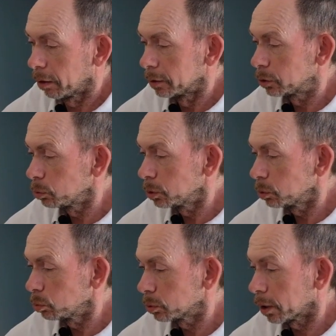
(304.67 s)
I do
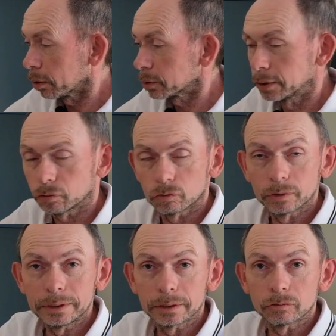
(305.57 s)
use glasses for
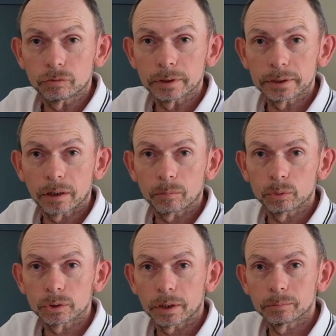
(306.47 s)
reading, for
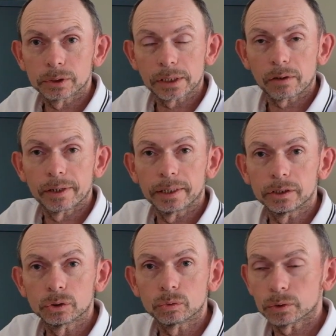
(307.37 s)
example, so I am slightly
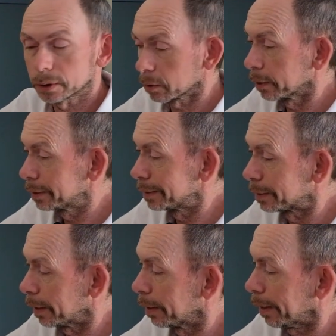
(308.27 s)
short-sighted,
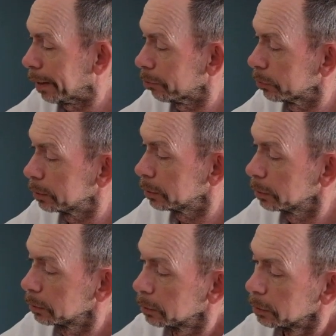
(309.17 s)
and
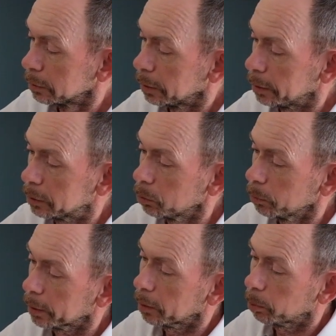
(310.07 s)
it took
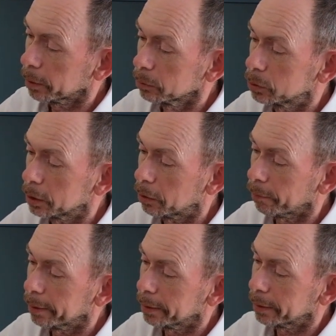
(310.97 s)
me a couple of goes
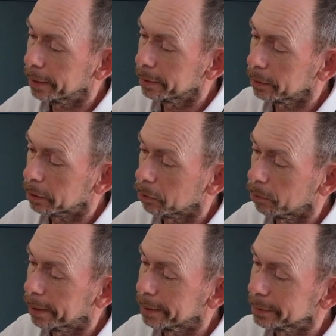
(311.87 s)
to get the
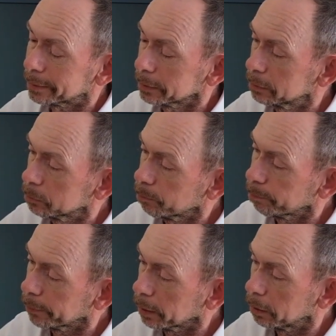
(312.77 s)
correct
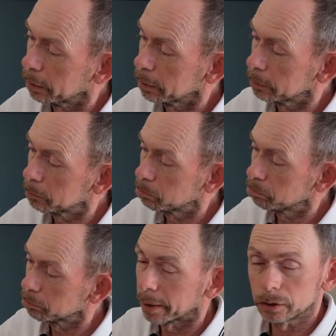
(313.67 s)

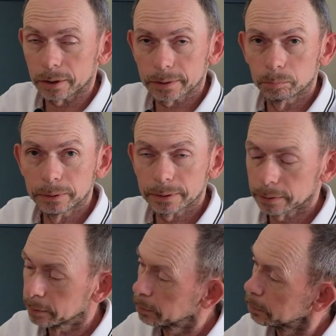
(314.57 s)
adjustment,
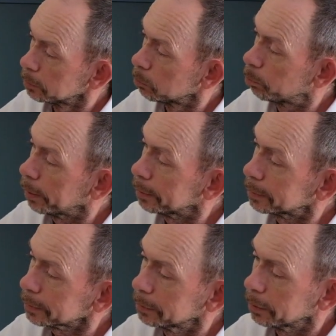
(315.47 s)

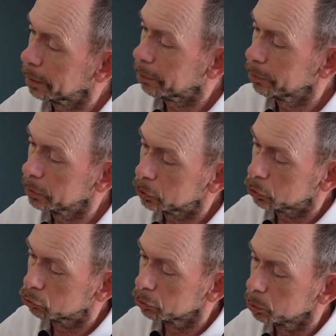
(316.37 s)
but having the
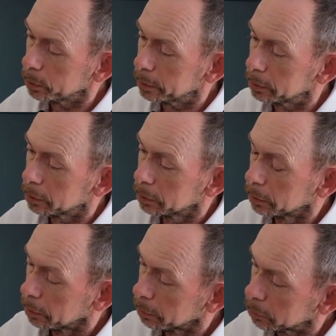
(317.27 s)
screw-in
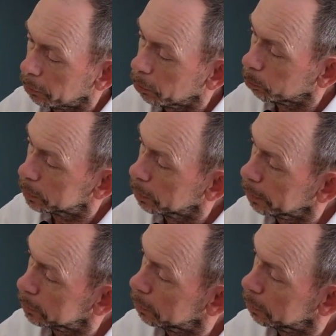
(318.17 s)
diopter, that's